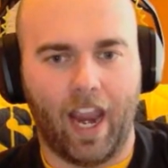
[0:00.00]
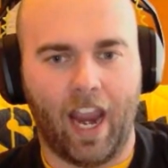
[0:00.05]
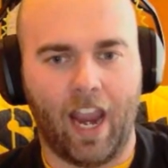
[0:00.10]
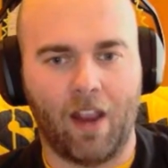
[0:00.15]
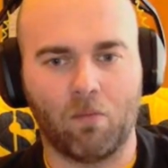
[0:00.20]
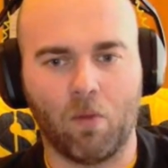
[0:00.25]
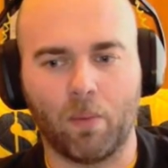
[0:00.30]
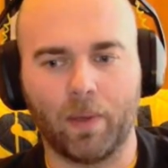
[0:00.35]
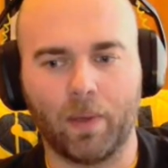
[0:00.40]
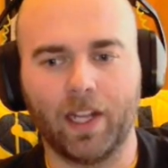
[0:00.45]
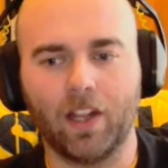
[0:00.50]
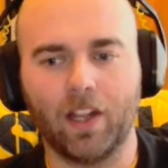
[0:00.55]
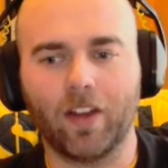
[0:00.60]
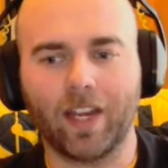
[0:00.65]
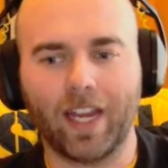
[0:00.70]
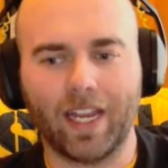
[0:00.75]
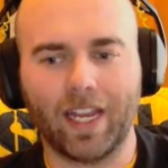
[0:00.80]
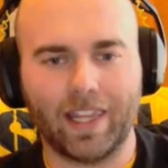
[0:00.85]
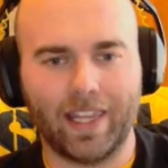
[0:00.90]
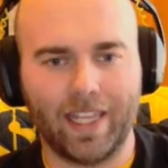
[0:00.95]
And when we
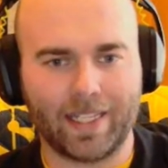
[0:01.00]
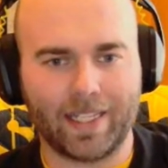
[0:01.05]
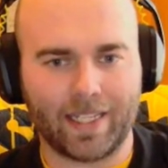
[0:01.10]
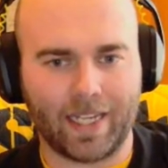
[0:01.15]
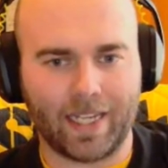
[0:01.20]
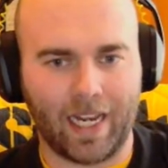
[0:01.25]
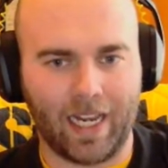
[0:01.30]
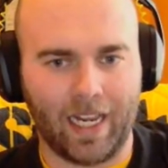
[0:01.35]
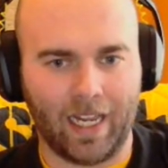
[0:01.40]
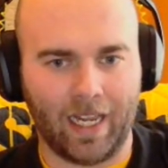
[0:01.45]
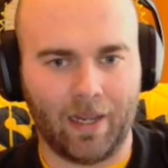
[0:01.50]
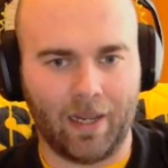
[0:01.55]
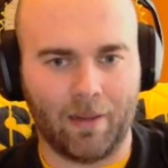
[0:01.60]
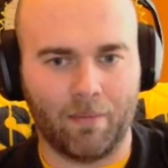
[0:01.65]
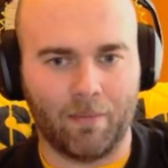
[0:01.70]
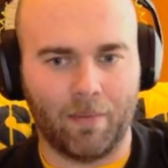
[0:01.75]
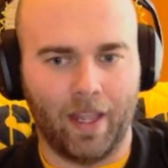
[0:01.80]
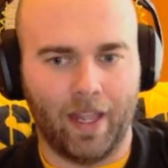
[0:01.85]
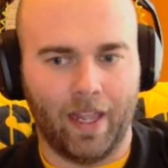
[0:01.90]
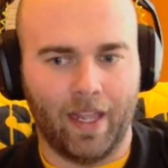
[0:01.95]
look at this
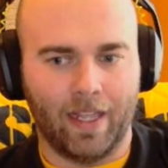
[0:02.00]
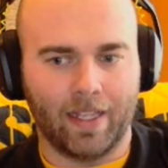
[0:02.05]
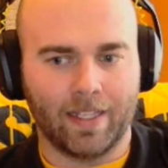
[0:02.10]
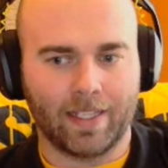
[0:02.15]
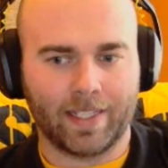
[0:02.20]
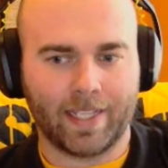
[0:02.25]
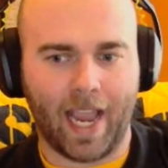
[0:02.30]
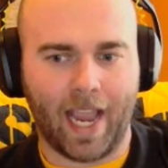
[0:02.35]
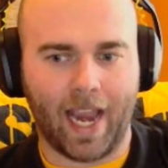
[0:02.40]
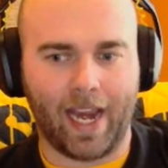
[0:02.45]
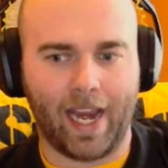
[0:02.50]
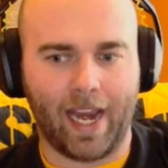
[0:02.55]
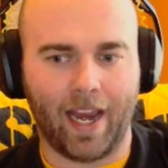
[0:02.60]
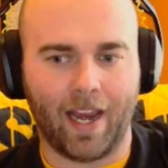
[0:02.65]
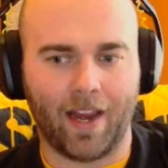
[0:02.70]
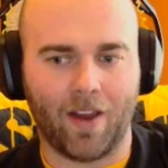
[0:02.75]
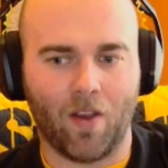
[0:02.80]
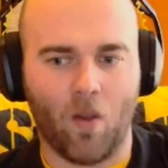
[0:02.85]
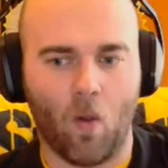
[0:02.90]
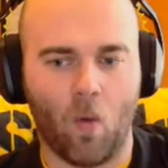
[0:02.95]
team
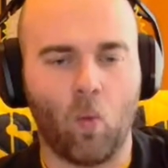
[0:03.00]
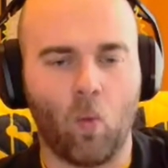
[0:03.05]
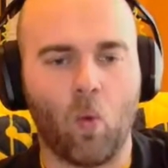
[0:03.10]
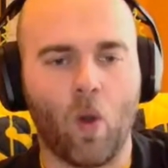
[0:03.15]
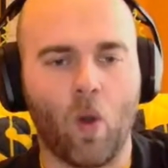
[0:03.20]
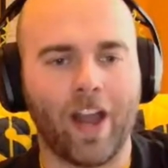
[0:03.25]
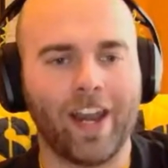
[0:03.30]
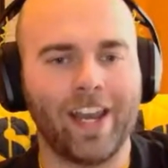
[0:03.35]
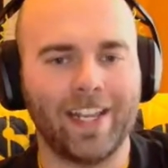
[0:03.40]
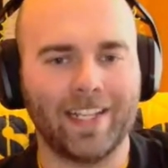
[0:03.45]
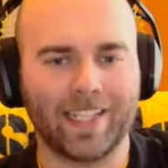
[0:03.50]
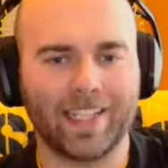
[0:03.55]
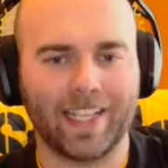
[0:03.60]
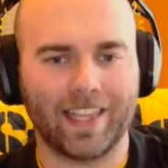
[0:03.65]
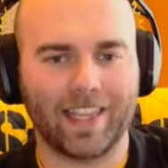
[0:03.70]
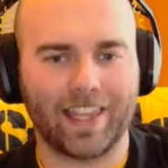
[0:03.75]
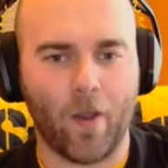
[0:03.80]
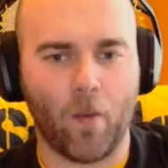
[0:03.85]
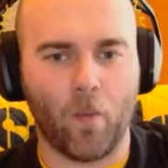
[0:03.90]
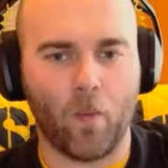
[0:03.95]
saying, what is
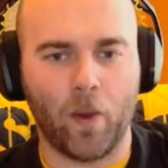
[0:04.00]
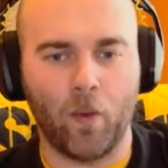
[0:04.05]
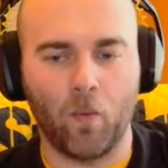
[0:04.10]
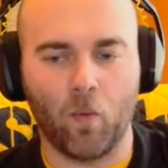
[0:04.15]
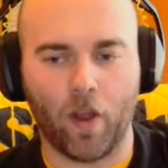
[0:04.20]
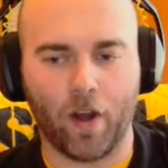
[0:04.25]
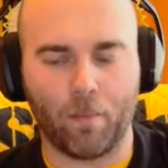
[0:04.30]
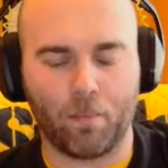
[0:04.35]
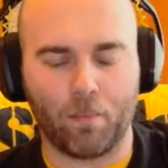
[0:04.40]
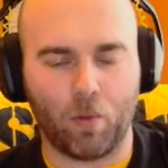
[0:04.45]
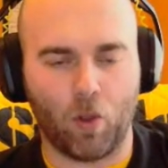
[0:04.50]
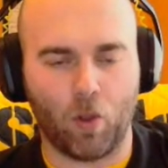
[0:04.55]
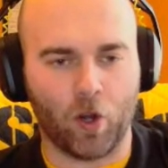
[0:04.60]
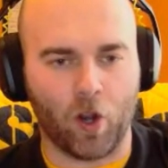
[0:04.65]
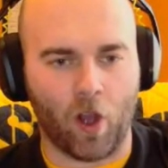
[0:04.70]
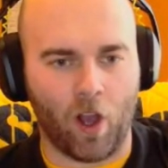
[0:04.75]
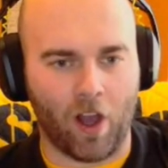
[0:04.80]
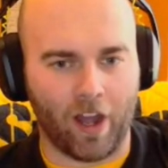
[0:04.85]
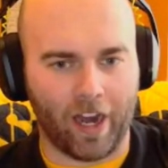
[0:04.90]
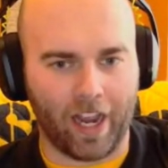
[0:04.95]
it that we want to put
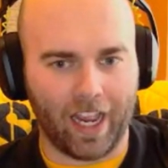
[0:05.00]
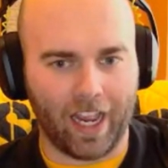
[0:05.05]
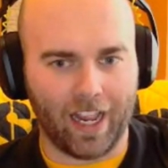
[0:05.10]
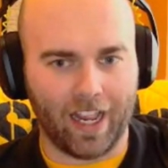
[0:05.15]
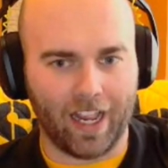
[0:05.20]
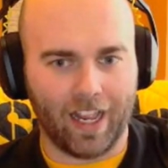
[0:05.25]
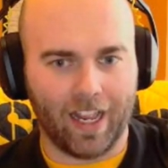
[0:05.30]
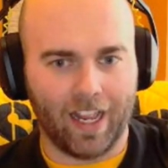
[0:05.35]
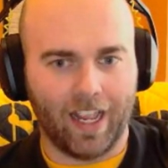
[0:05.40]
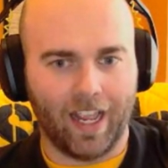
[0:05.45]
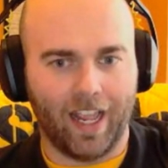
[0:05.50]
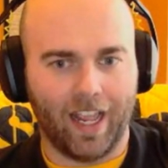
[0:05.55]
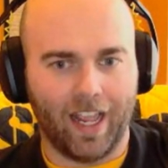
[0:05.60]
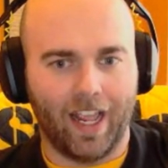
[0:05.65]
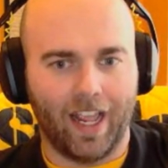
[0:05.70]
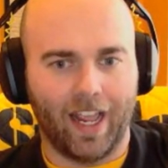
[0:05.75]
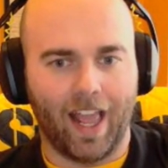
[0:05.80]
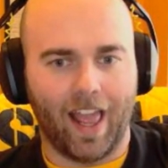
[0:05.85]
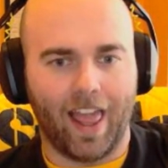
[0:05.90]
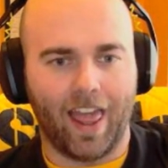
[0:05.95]
on it?
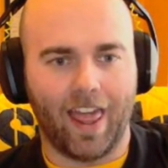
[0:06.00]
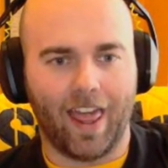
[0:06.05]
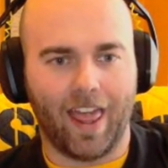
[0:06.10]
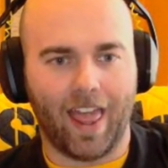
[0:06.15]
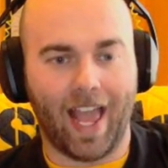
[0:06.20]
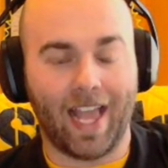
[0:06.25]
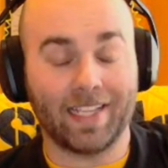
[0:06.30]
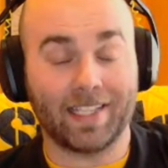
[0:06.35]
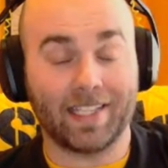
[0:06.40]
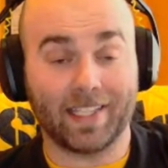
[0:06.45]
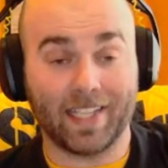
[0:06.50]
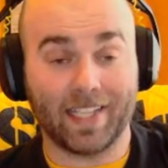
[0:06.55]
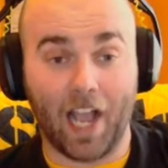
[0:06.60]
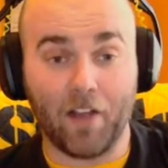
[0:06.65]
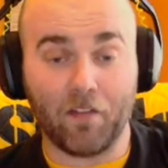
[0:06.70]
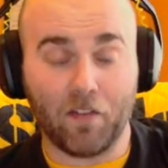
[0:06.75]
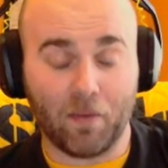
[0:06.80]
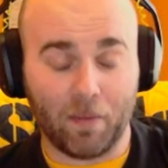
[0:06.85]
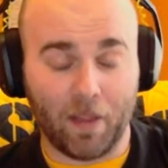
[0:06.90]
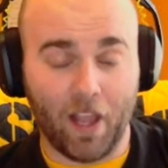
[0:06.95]

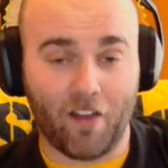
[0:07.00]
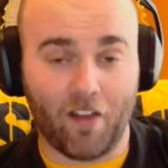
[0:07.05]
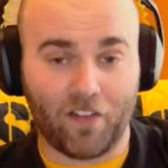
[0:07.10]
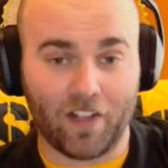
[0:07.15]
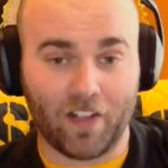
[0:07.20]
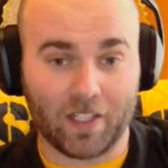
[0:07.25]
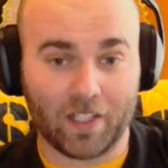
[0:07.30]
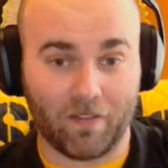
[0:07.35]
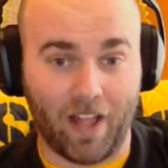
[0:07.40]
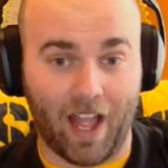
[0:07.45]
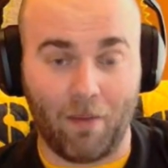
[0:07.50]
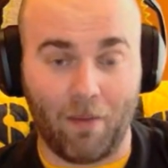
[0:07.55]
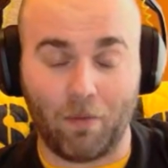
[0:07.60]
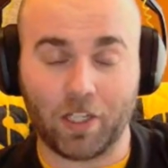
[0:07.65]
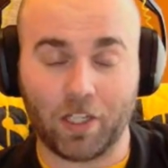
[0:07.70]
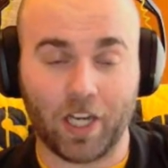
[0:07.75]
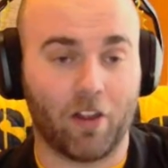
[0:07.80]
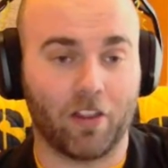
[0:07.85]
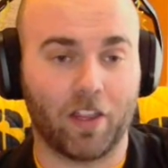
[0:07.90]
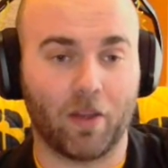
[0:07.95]
Aside from the offensive line,
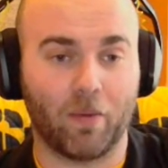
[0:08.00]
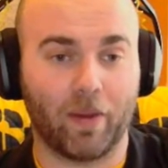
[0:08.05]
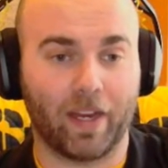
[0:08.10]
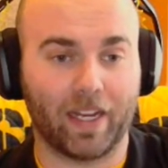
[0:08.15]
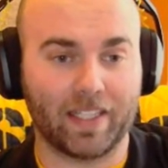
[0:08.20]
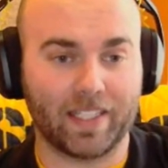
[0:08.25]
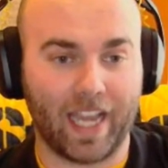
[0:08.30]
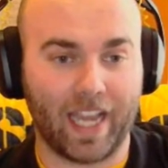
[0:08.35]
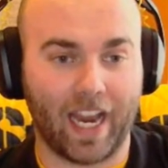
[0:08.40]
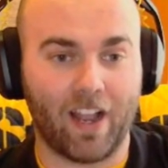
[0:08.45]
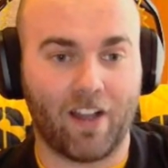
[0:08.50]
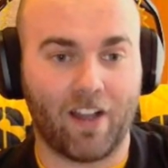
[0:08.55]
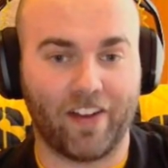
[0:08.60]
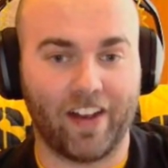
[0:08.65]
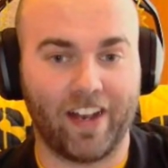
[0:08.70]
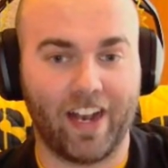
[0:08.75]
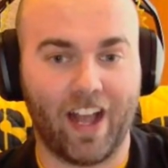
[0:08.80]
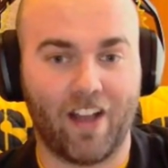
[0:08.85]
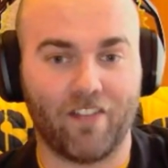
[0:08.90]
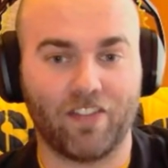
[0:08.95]
which I don't think we can say often
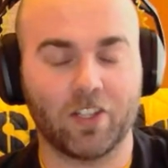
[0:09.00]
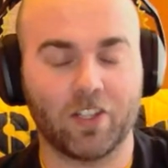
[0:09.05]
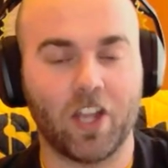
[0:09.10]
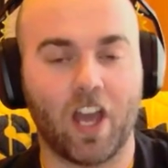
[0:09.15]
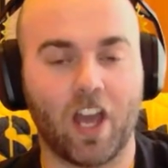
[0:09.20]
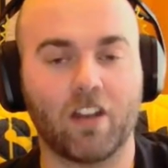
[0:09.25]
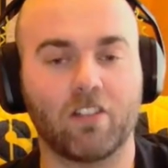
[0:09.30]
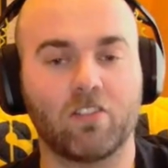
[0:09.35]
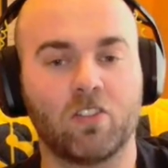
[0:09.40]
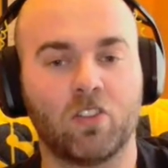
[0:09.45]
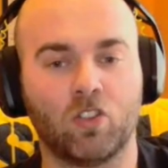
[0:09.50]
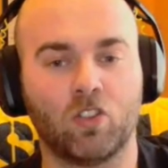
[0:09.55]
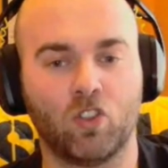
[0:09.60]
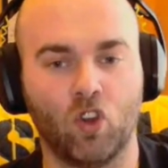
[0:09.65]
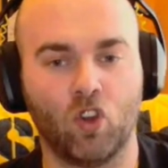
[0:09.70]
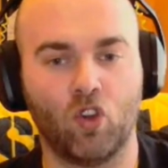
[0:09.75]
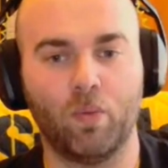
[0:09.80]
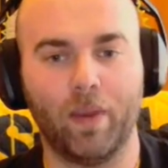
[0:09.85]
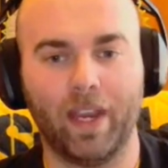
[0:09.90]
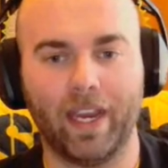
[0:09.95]
enough, there's not a
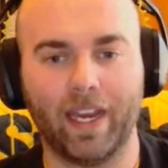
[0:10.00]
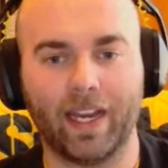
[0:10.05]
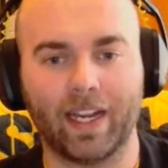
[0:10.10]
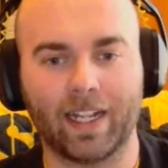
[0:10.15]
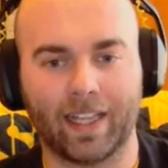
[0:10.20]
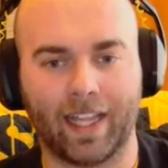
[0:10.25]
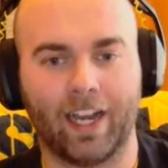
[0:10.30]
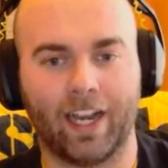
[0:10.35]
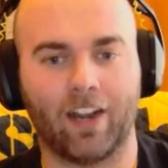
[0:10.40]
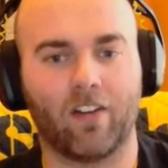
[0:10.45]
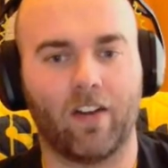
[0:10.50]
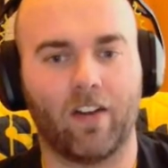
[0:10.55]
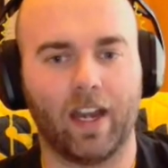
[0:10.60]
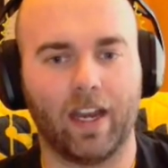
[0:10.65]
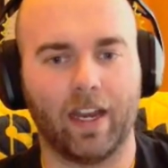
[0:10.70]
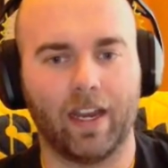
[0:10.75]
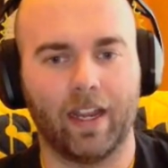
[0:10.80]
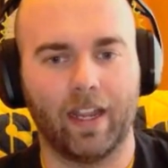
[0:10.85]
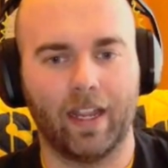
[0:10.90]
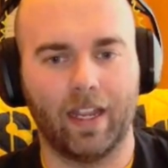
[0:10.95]
zooming,
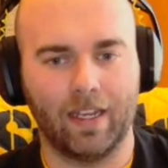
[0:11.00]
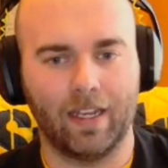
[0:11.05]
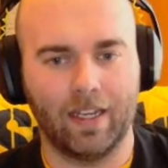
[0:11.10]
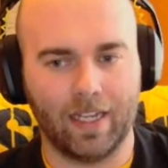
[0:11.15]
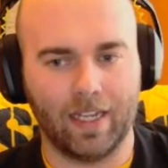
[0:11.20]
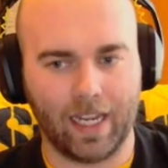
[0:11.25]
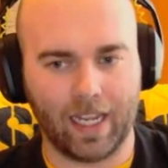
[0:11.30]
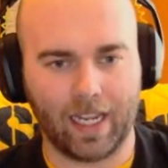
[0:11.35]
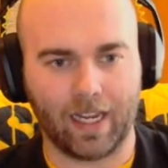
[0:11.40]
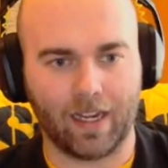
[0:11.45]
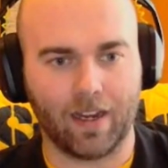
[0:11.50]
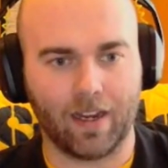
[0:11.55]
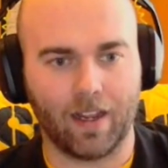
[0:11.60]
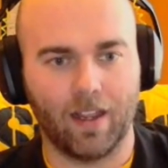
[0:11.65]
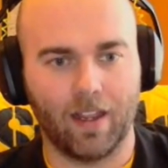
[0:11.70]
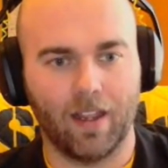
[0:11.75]
glaring need.